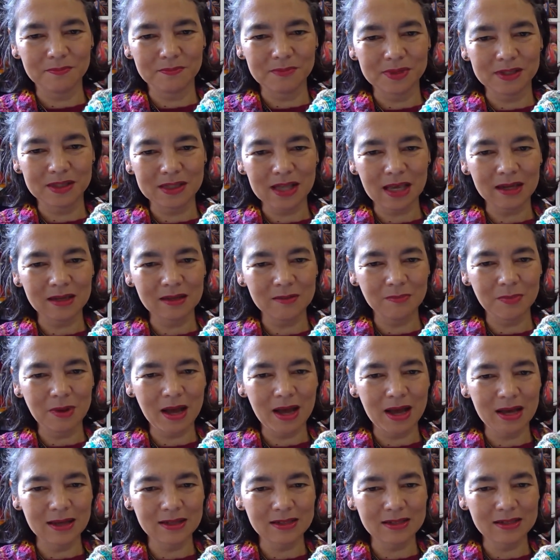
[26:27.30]
second
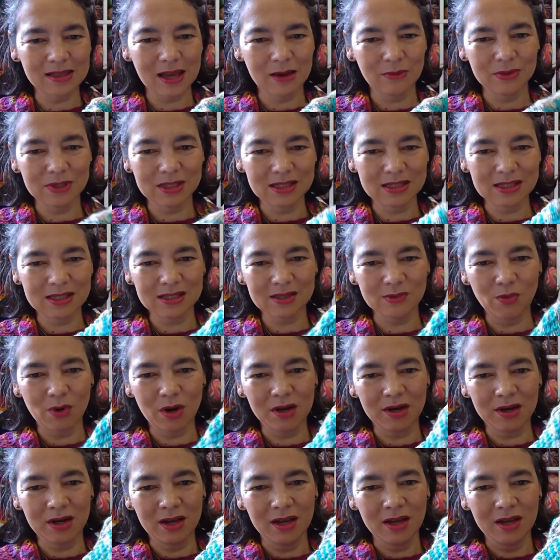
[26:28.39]
part. That was this
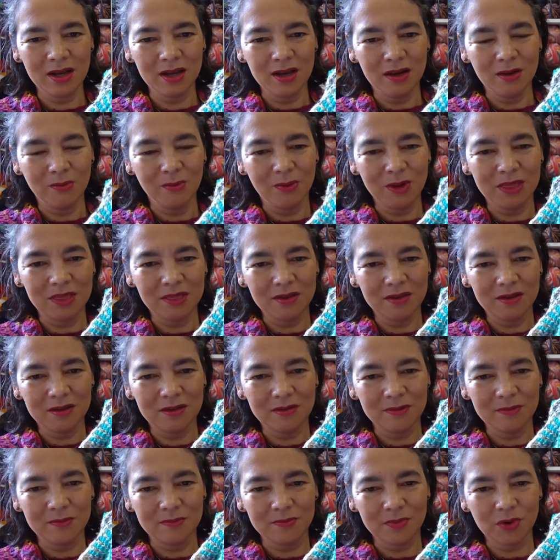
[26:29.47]
one with
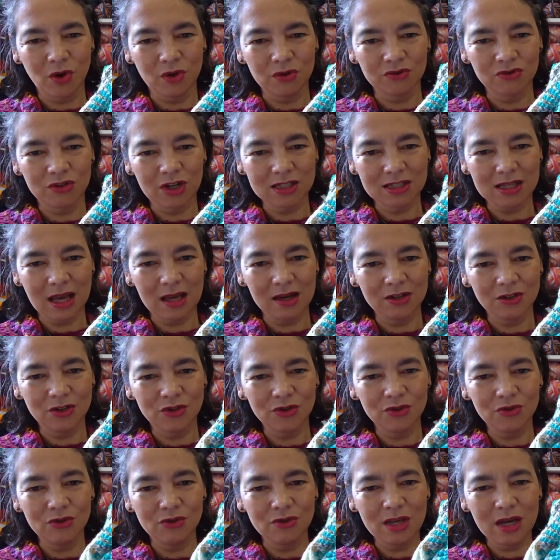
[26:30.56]
the contrast color
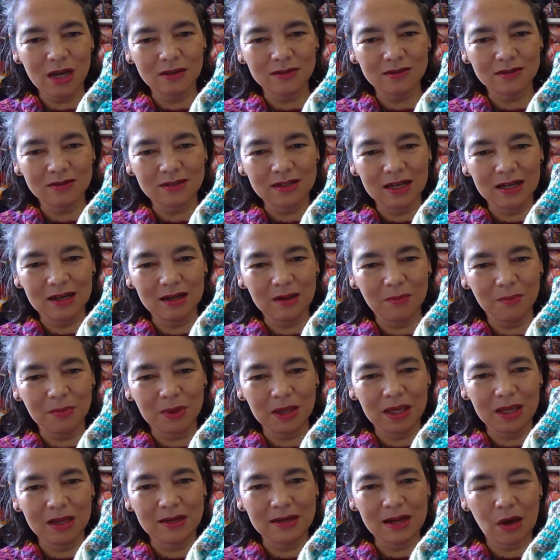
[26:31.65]
2 that didn't
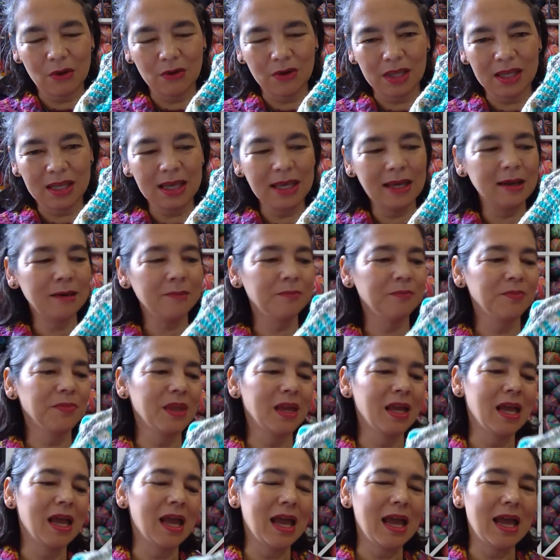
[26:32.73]
appear down here.
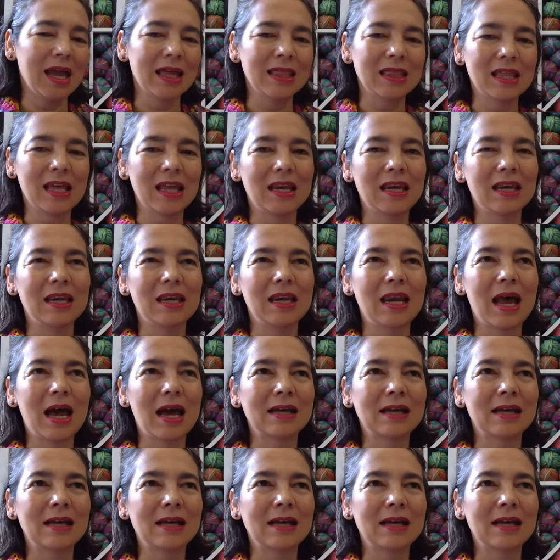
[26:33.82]
And then